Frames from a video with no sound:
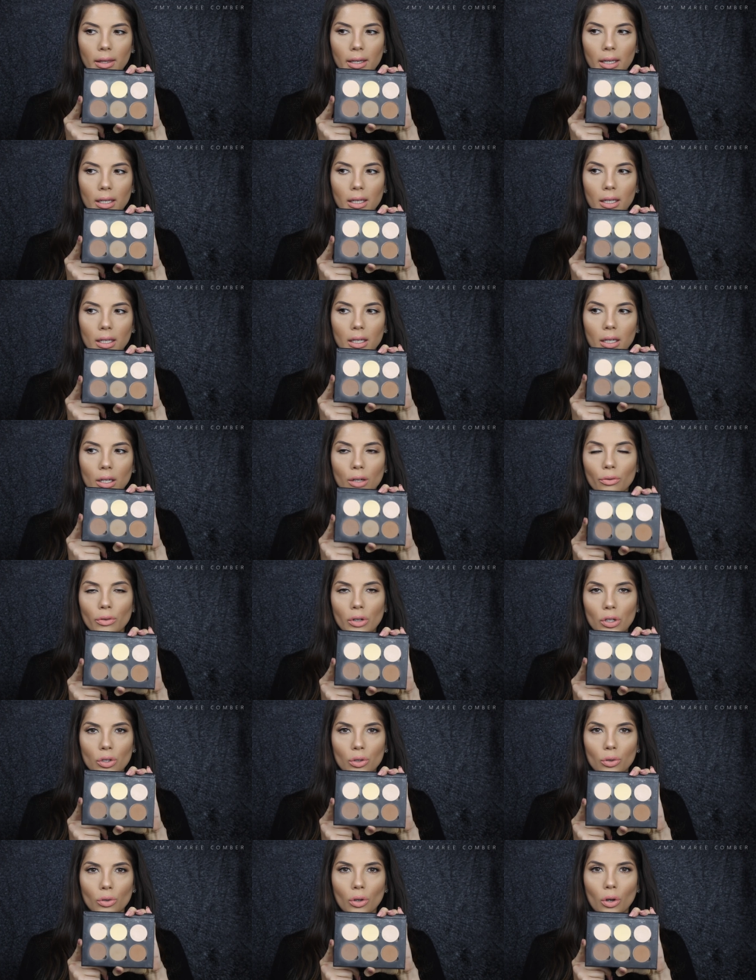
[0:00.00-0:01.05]
the
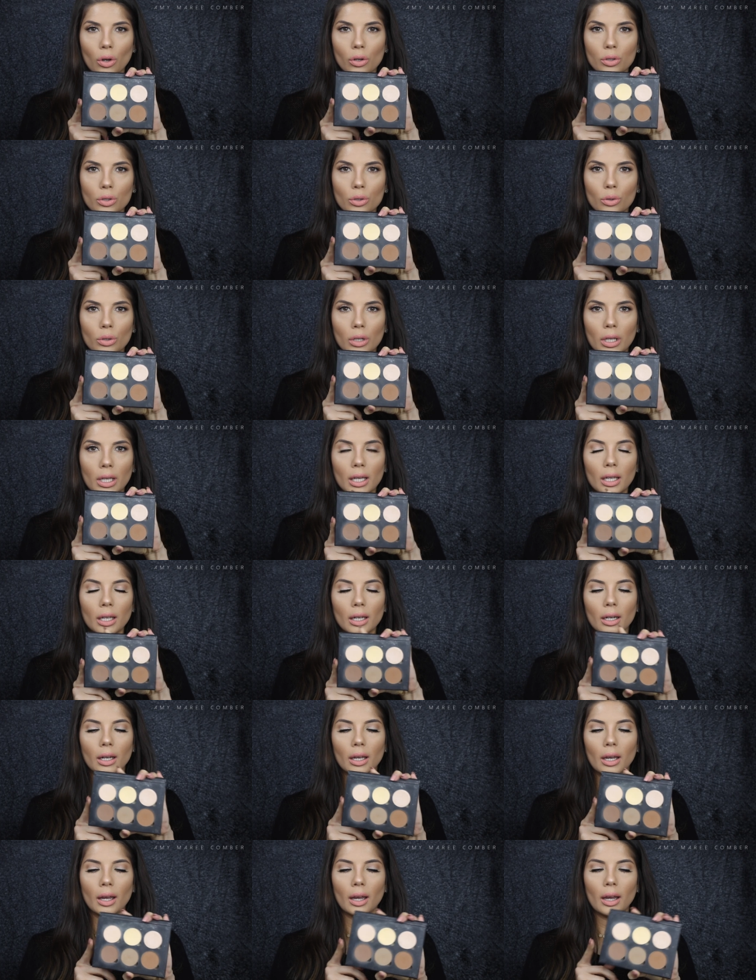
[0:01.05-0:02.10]
original contour
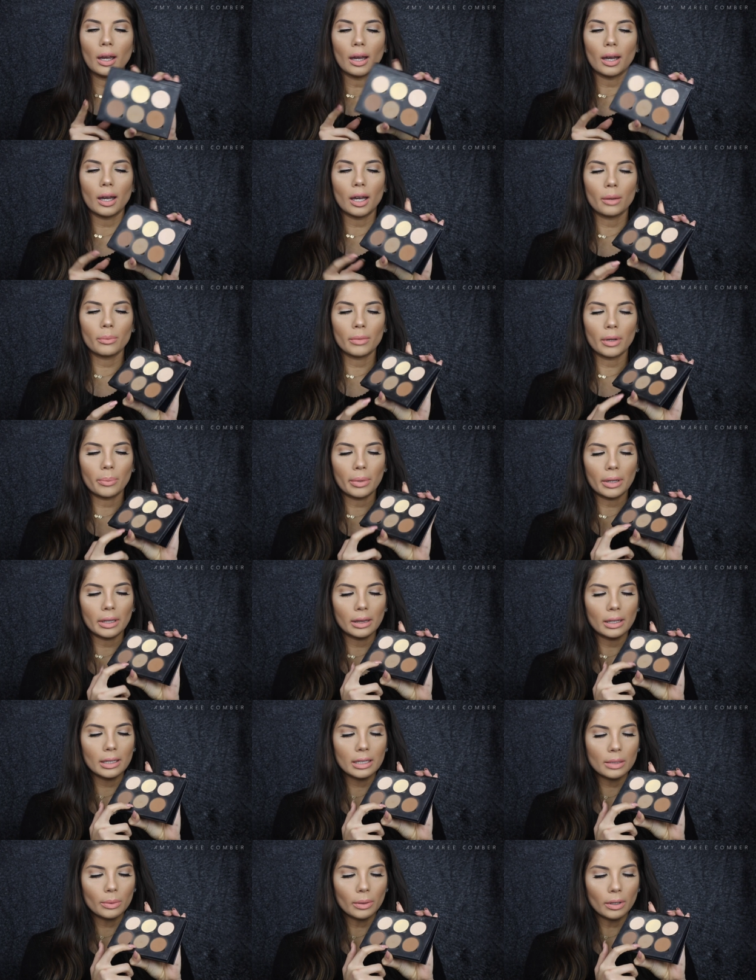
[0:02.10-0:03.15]
kit. But
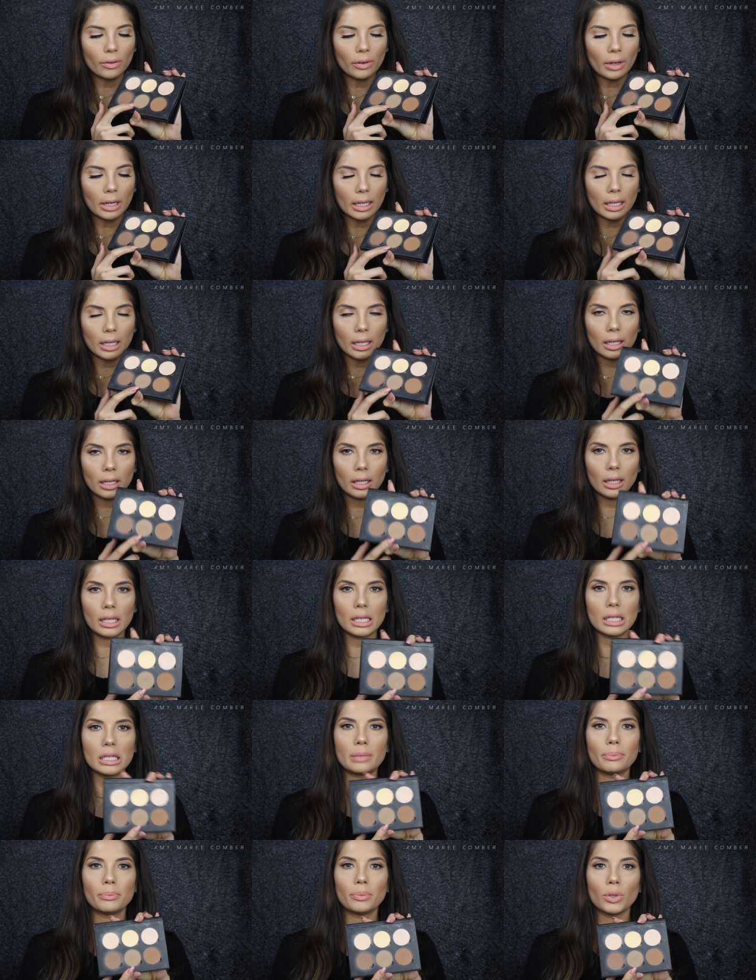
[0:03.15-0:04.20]
this one right here
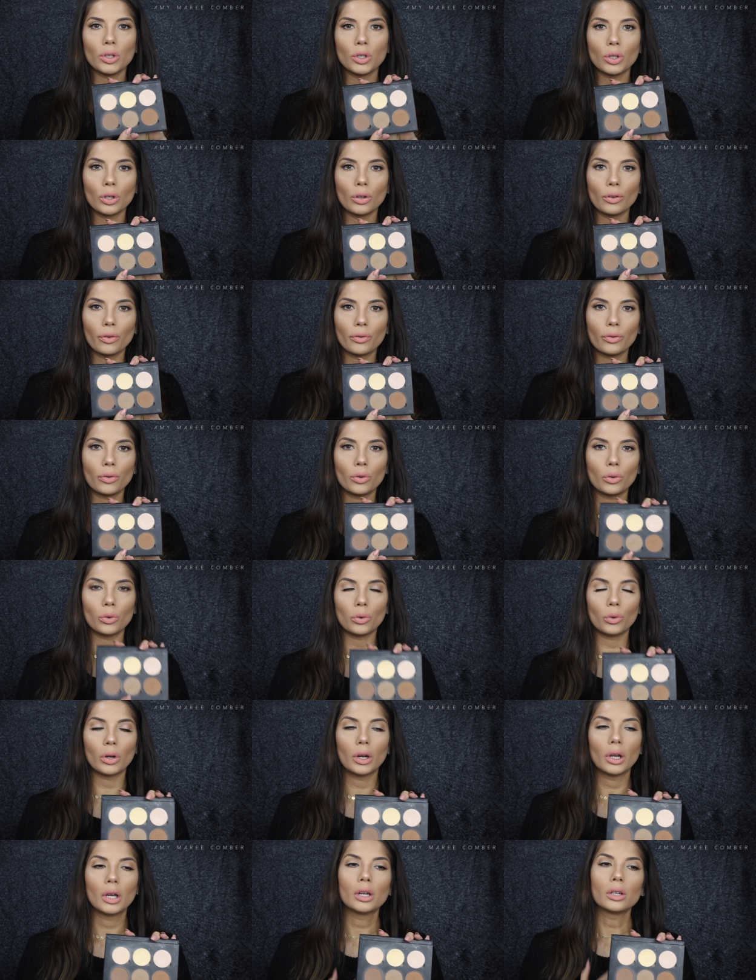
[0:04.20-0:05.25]
is
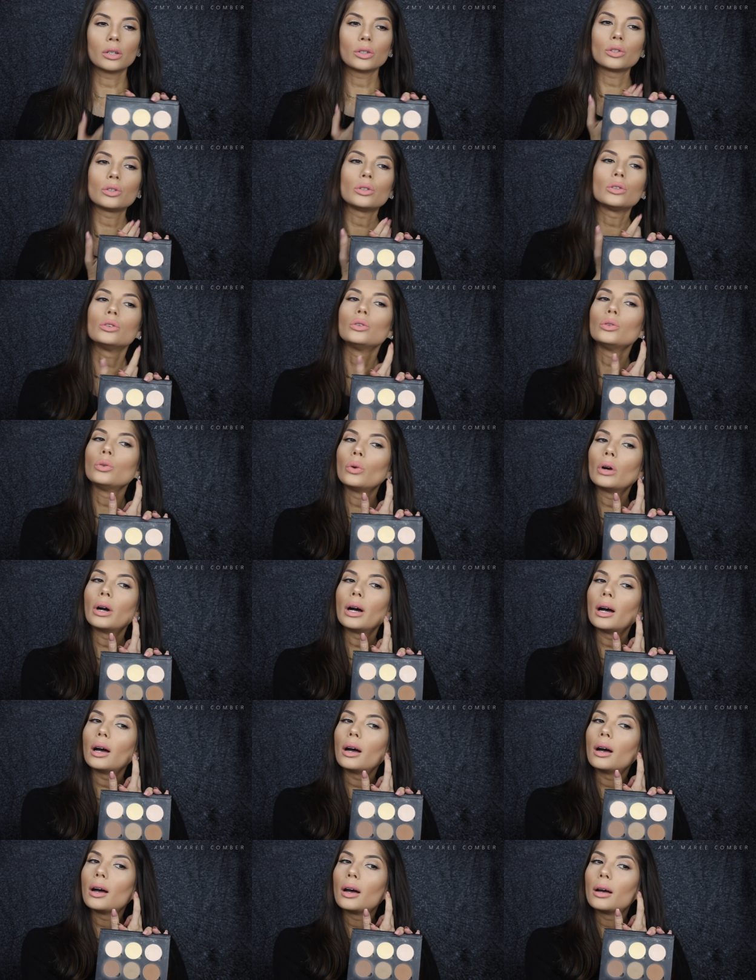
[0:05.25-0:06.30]
beautiful
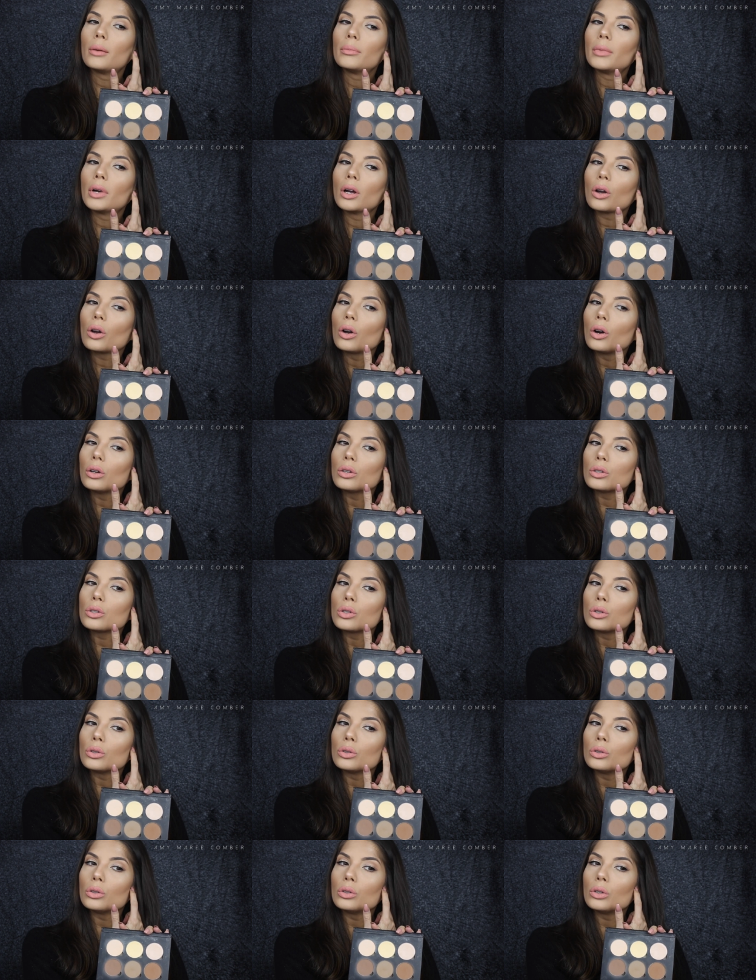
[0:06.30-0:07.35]
to
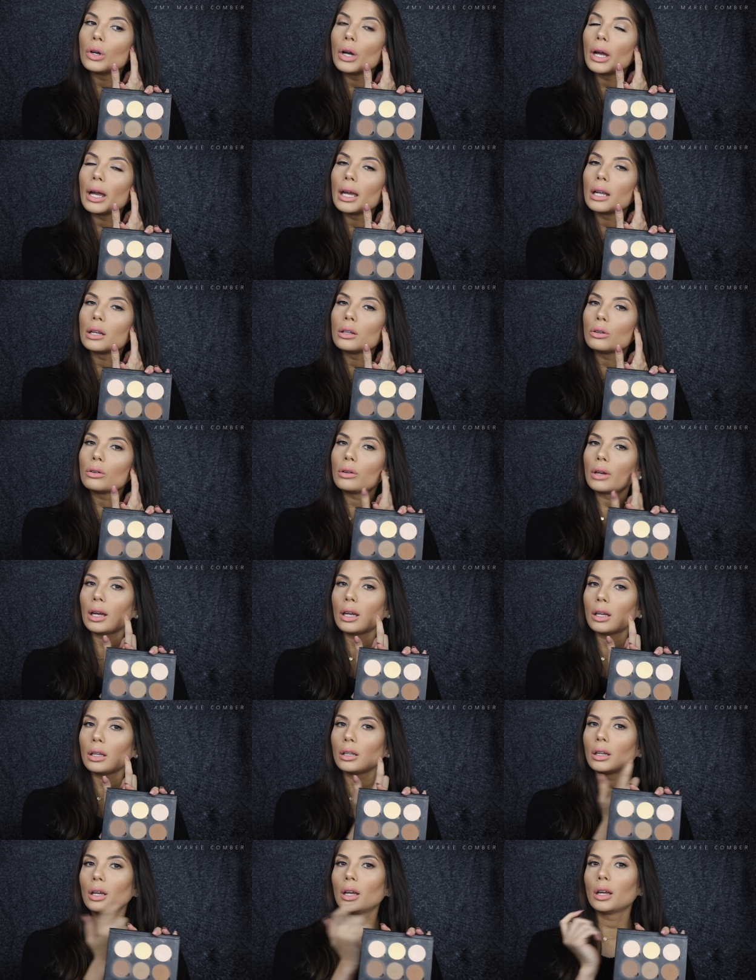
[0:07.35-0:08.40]
contour and
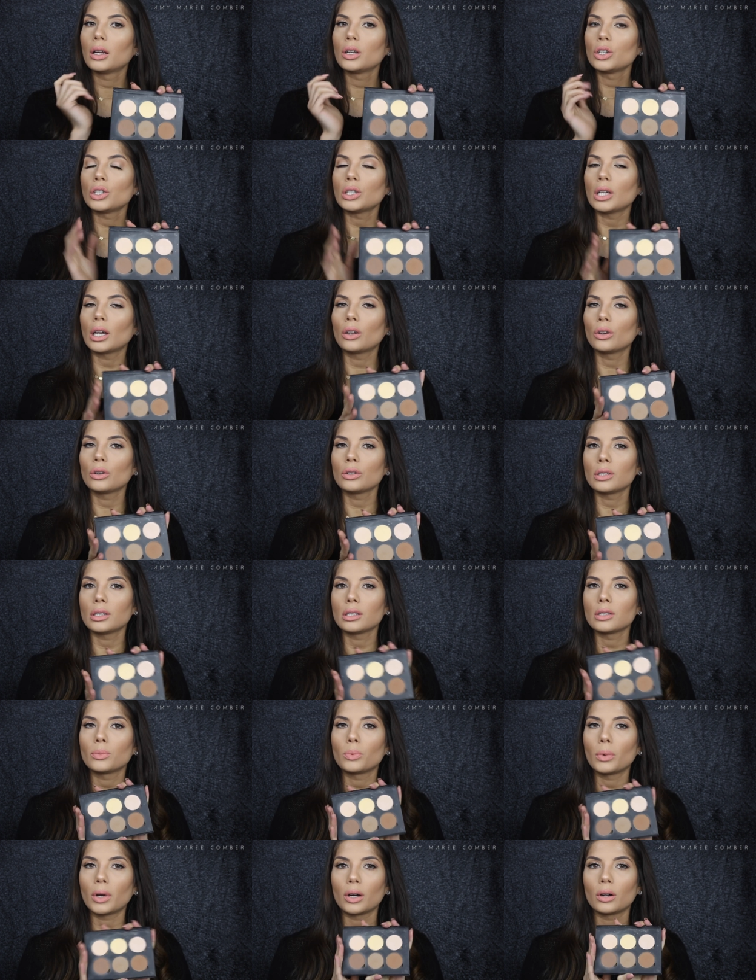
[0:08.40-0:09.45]
create shadows
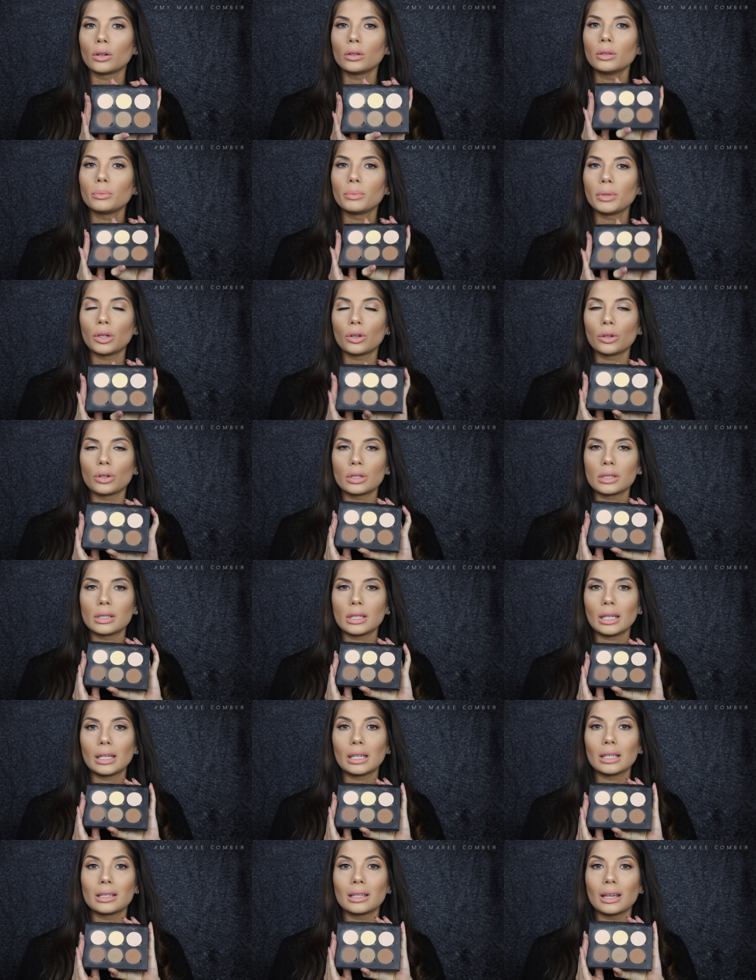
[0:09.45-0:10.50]
as well, because
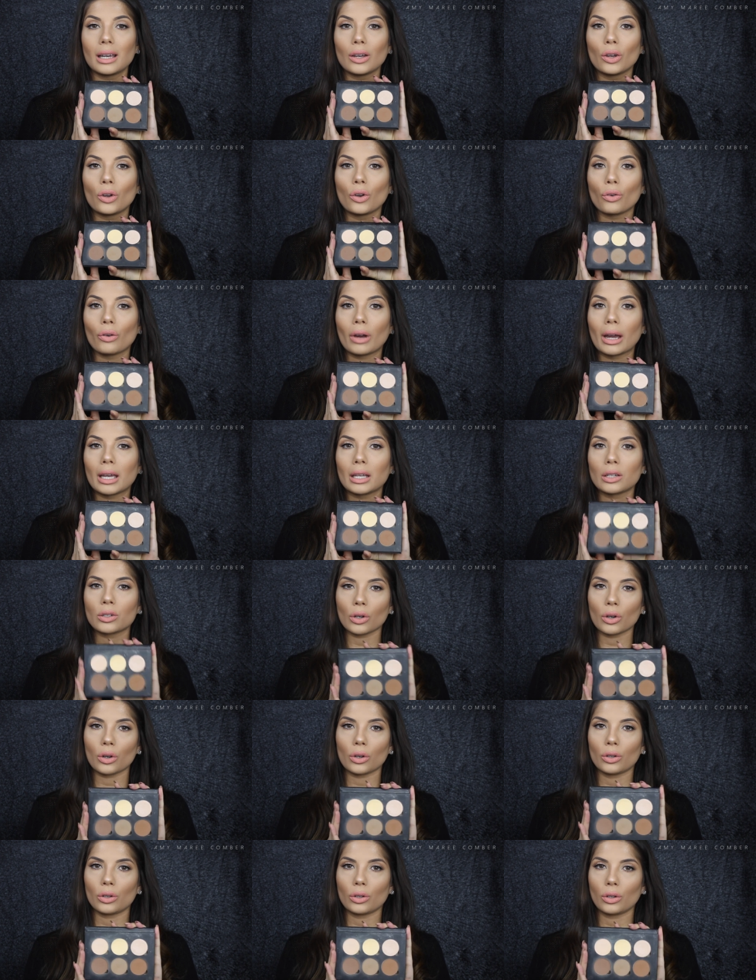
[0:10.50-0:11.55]
it is a grey
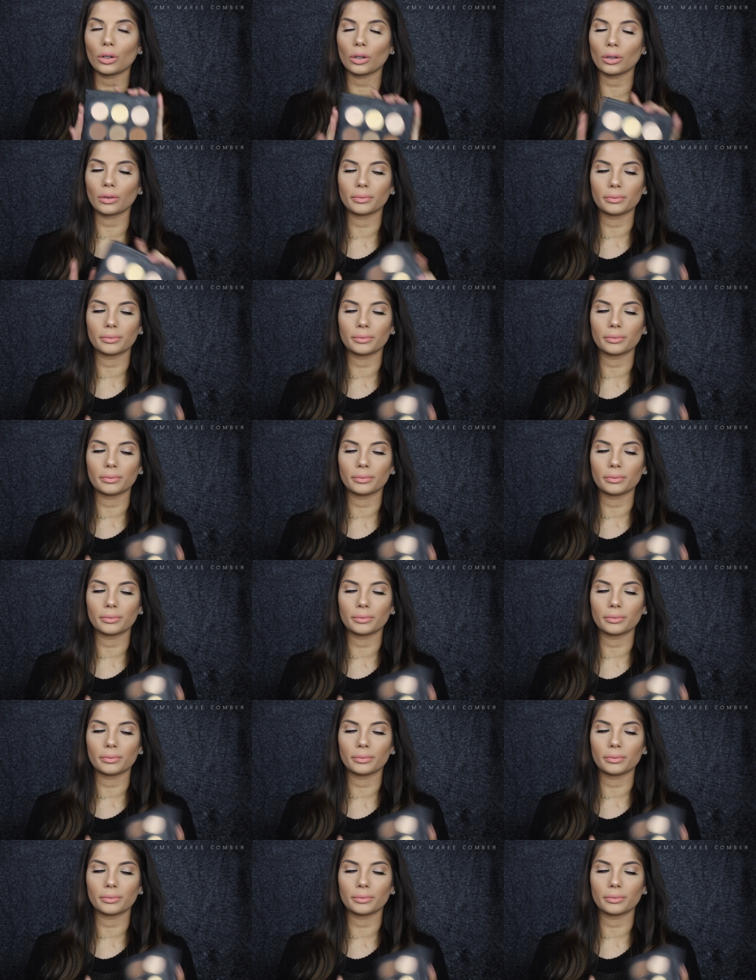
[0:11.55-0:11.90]
tone.